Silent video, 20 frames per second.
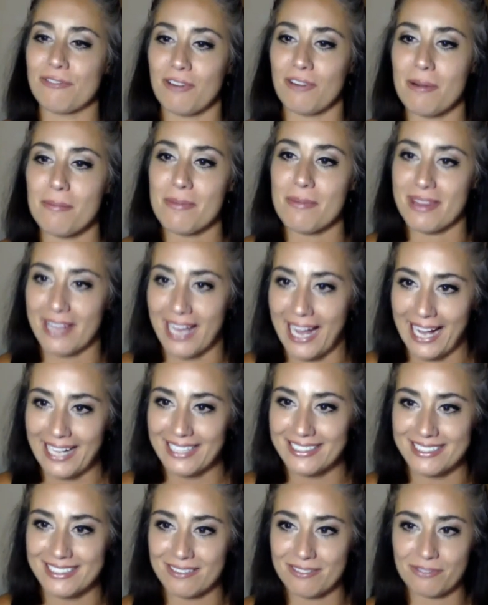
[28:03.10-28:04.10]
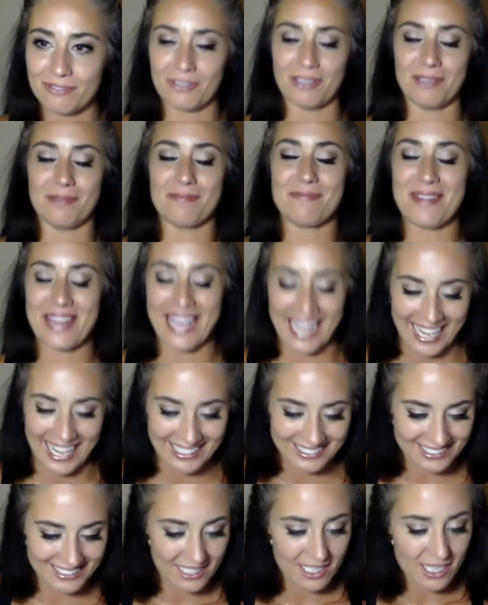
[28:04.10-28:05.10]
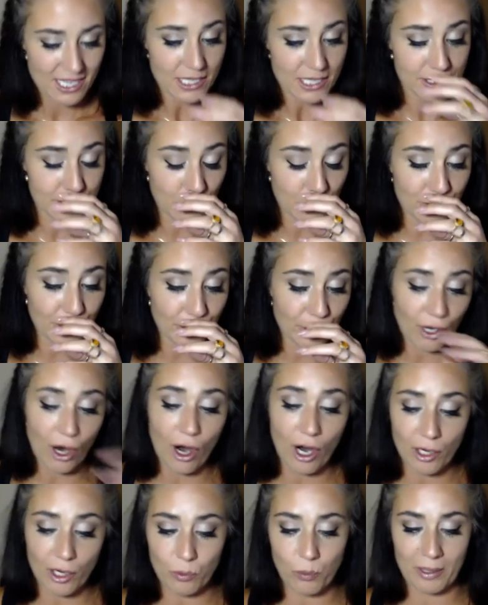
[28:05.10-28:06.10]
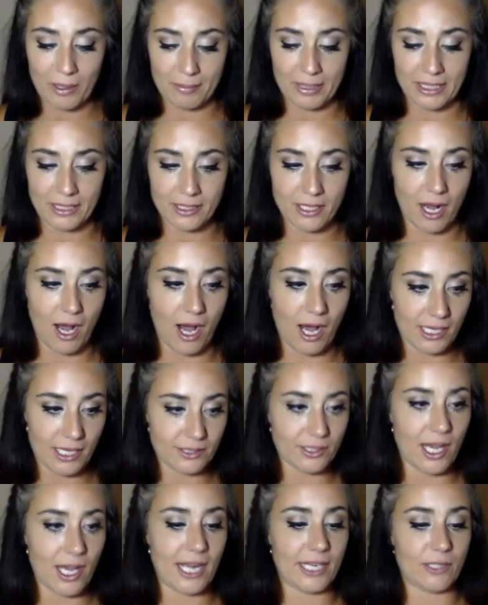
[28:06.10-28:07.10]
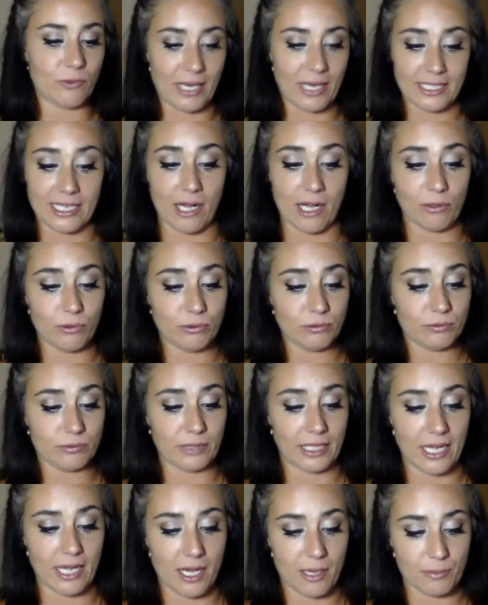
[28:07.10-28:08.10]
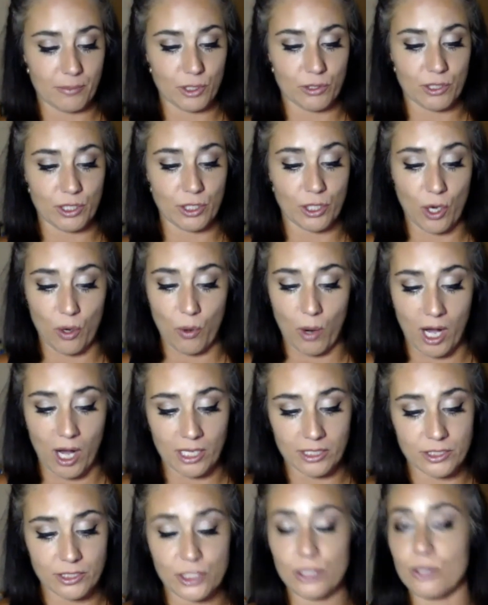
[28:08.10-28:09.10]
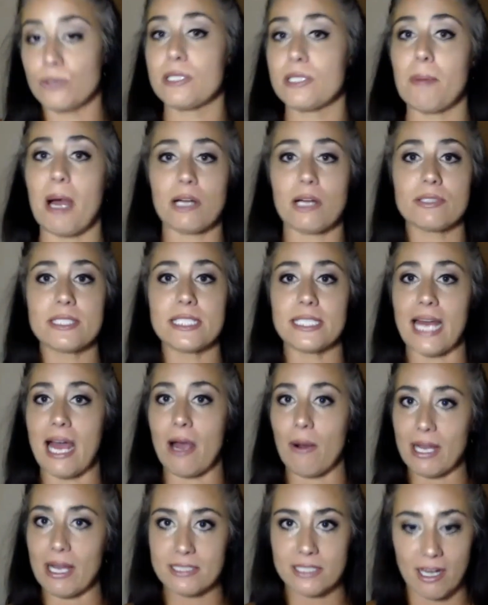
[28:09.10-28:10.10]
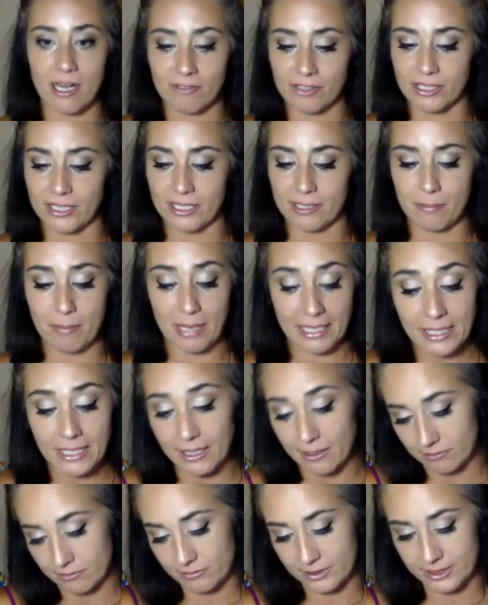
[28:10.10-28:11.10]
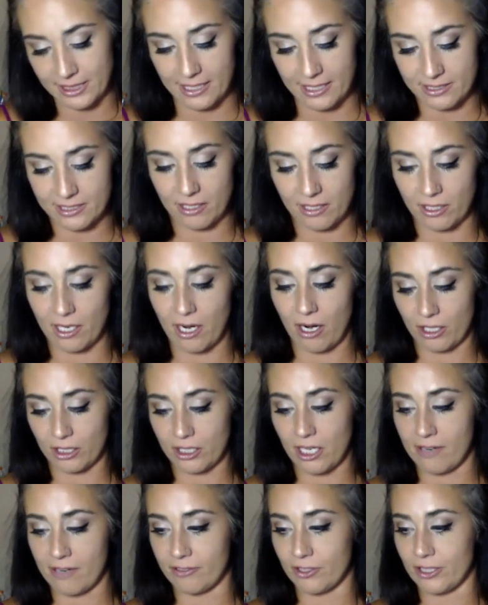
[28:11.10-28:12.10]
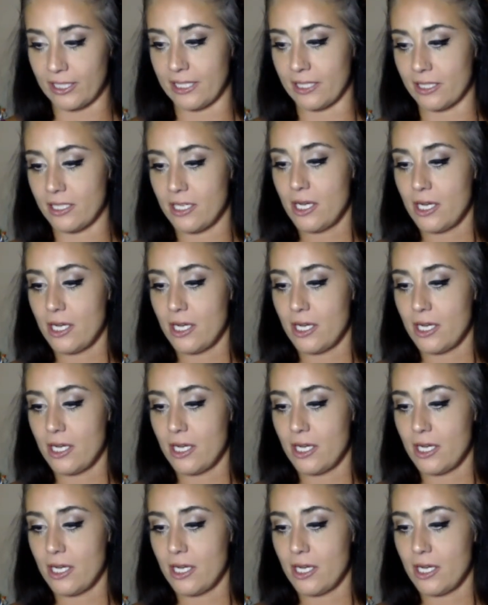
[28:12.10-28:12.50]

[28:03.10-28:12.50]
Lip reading: from that. So there are women online right now. You can go on to Democracy Now! Has covered it. Many sites are covering